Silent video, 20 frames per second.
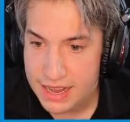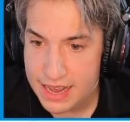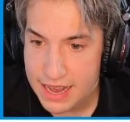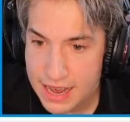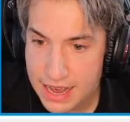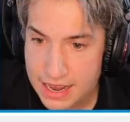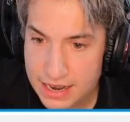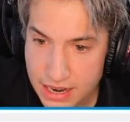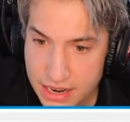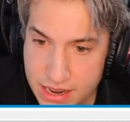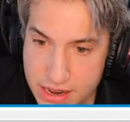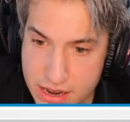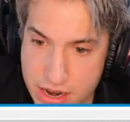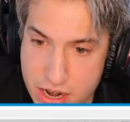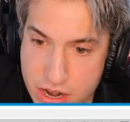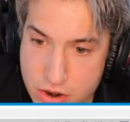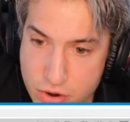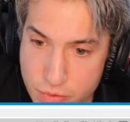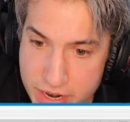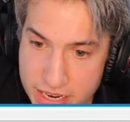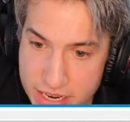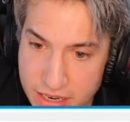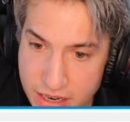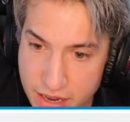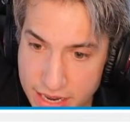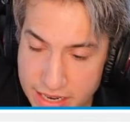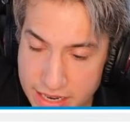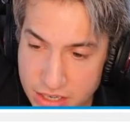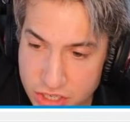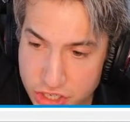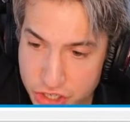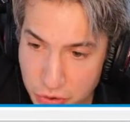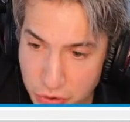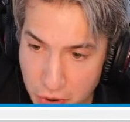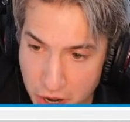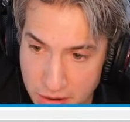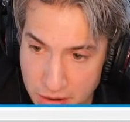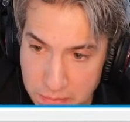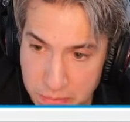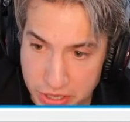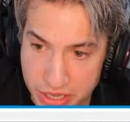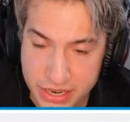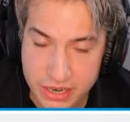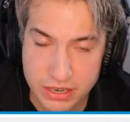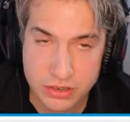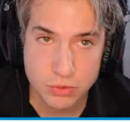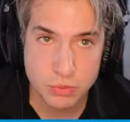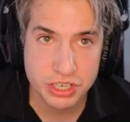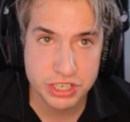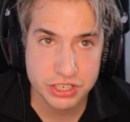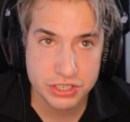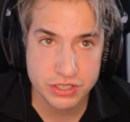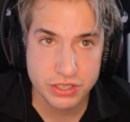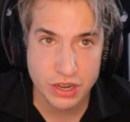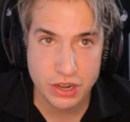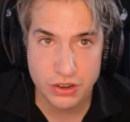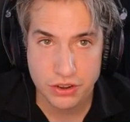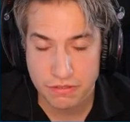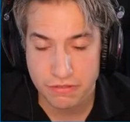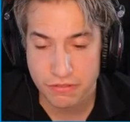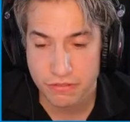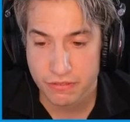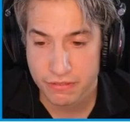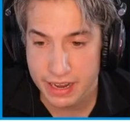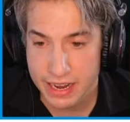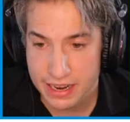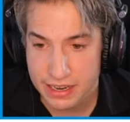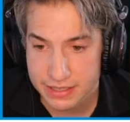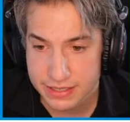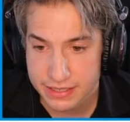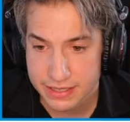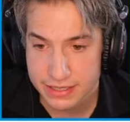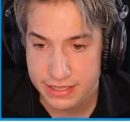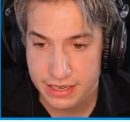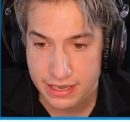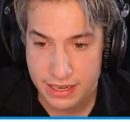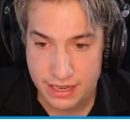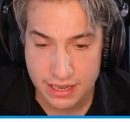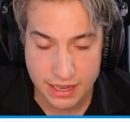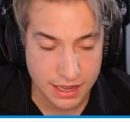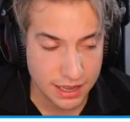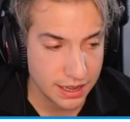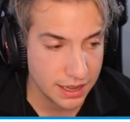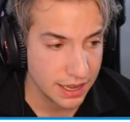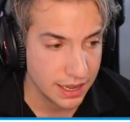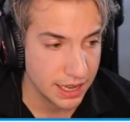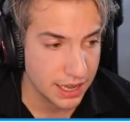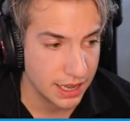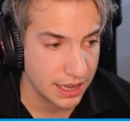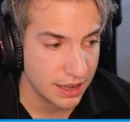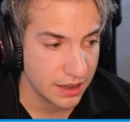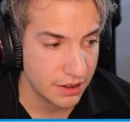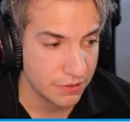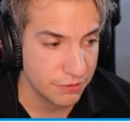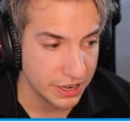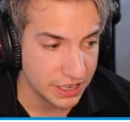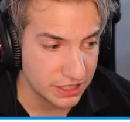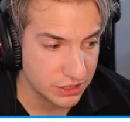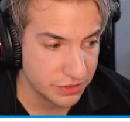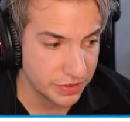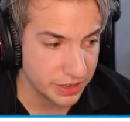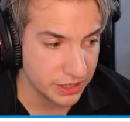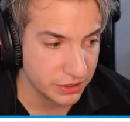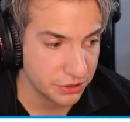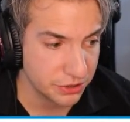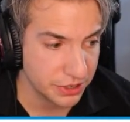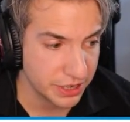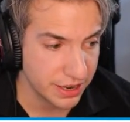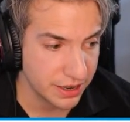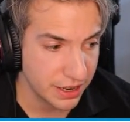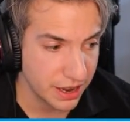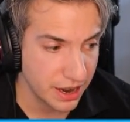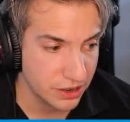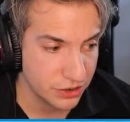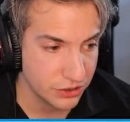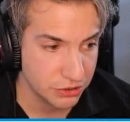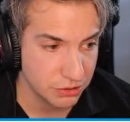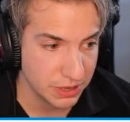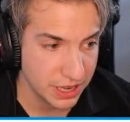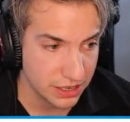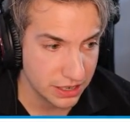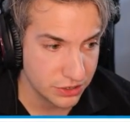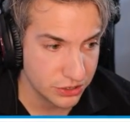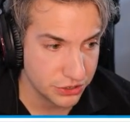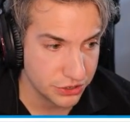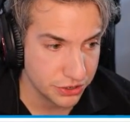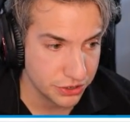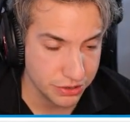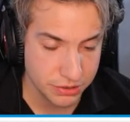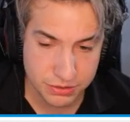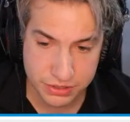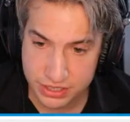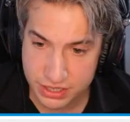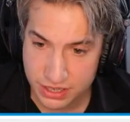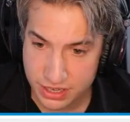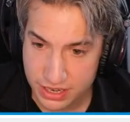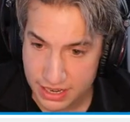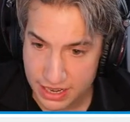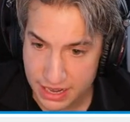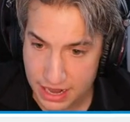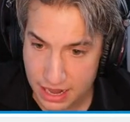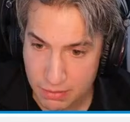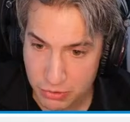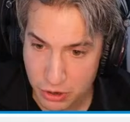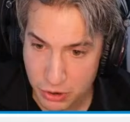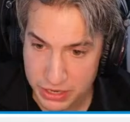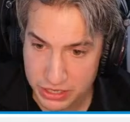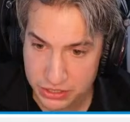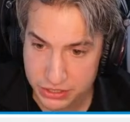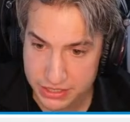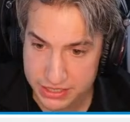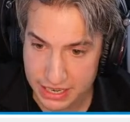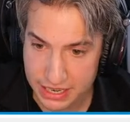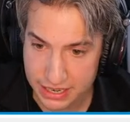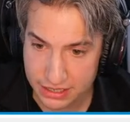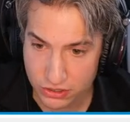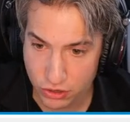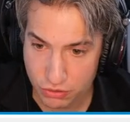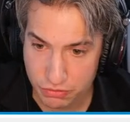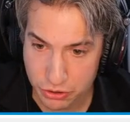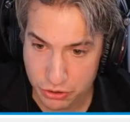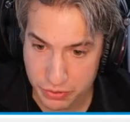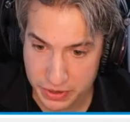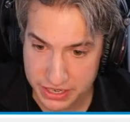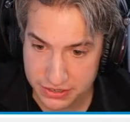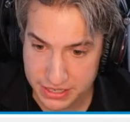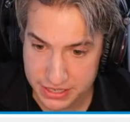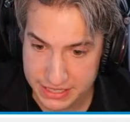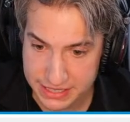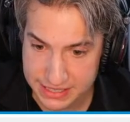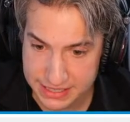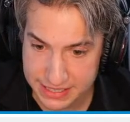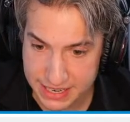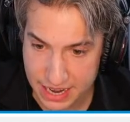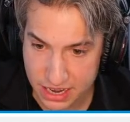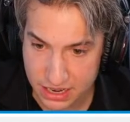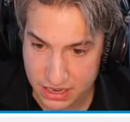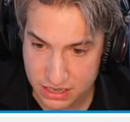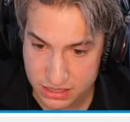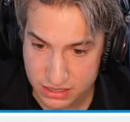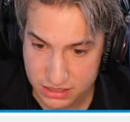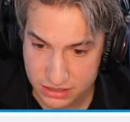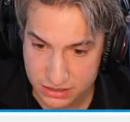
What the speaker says: And here in Show Complete, which is the face filter that I do like to use, I'm going to select Overridden instead.